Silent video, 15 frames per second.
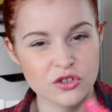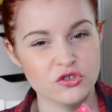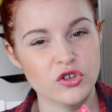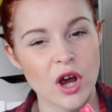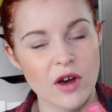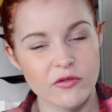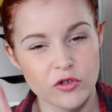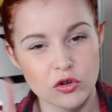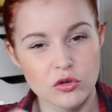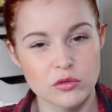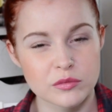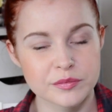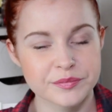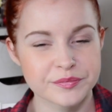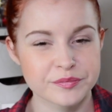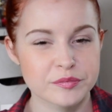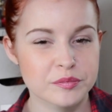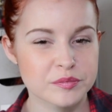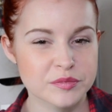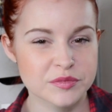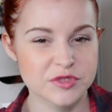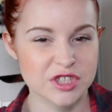travel
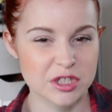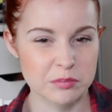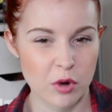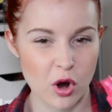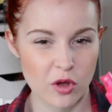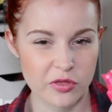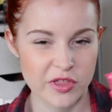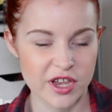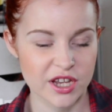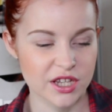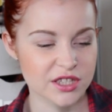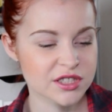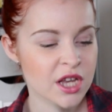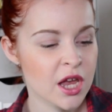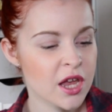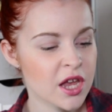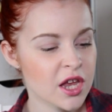depot things